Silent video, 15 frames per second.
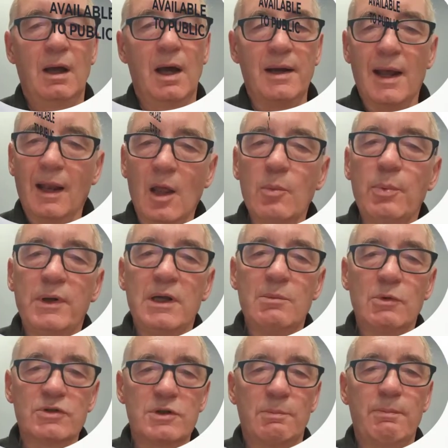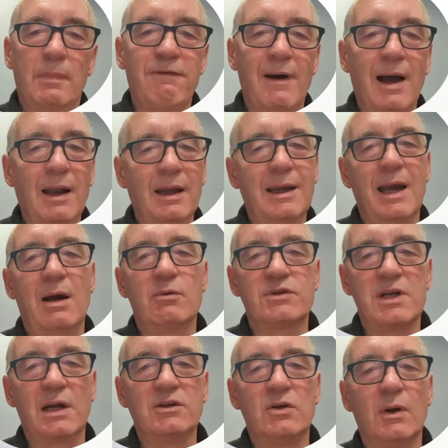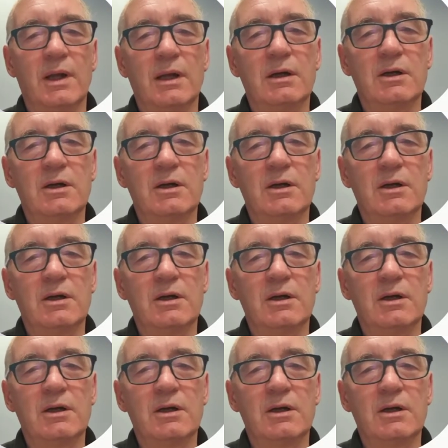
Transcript: An LLP must file accounts annually